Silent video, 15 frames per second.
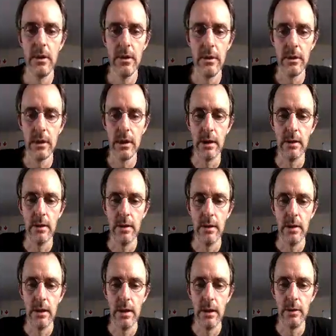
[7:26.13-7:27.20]
Okay,
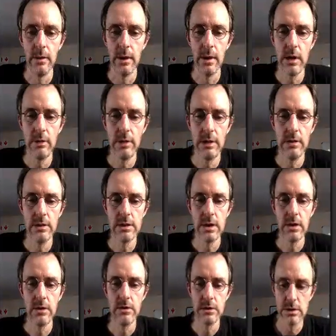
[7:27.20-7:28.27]
and we're going to be
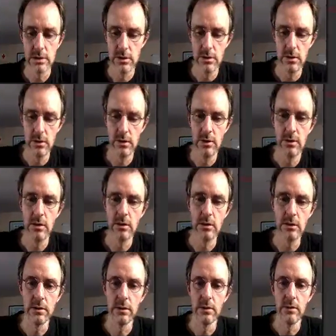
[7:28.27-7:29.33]
using user
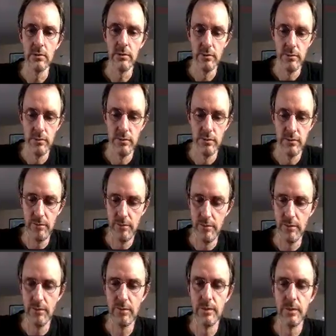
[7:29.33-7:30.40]
local
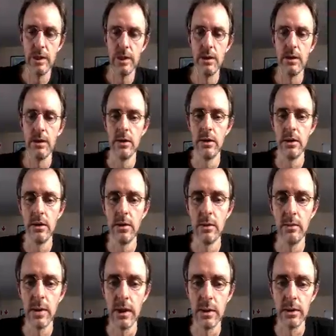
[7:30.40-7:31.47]
in
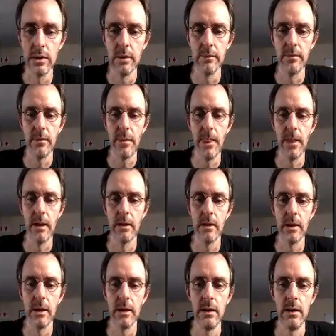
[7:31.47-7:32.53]
Python.
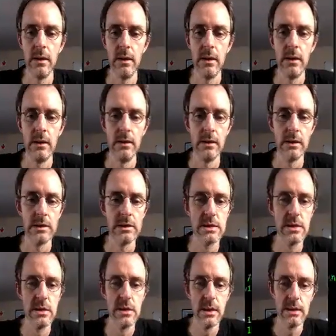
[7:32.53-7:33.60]
Okay, you can
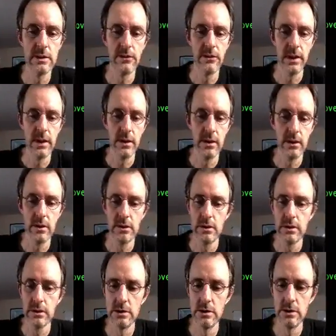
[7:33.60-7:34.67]
see that if I go
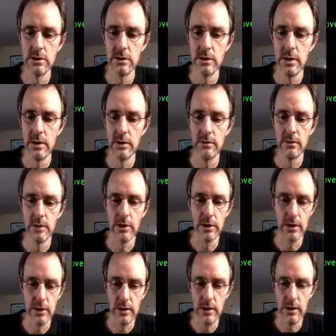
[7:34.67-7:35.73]
to
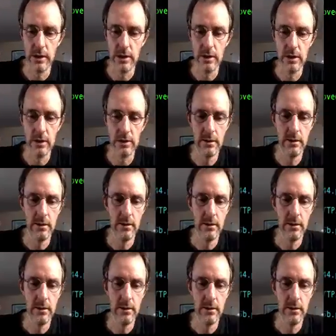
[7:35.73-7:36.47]
login again here,